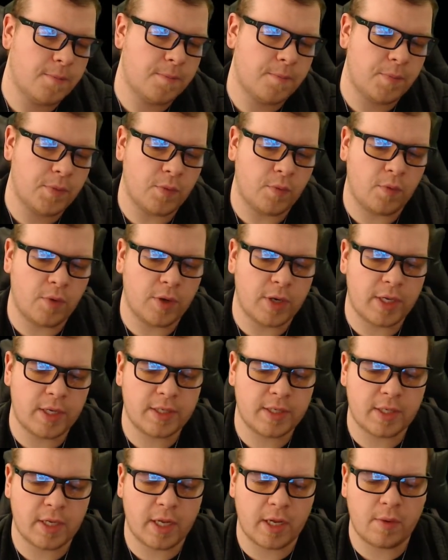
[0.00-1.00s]
what he
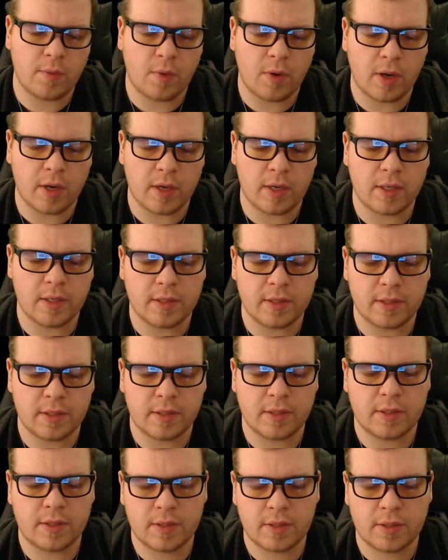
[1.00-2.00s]
said
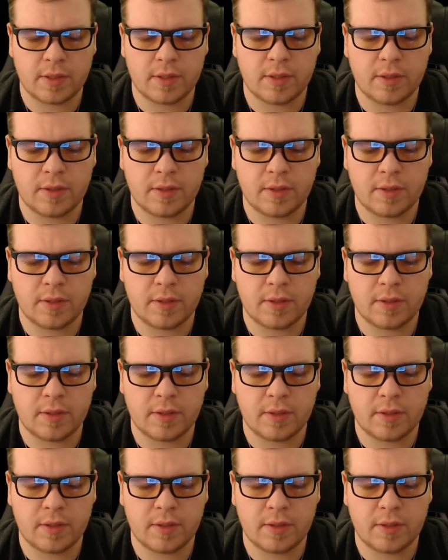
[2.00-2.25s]
was,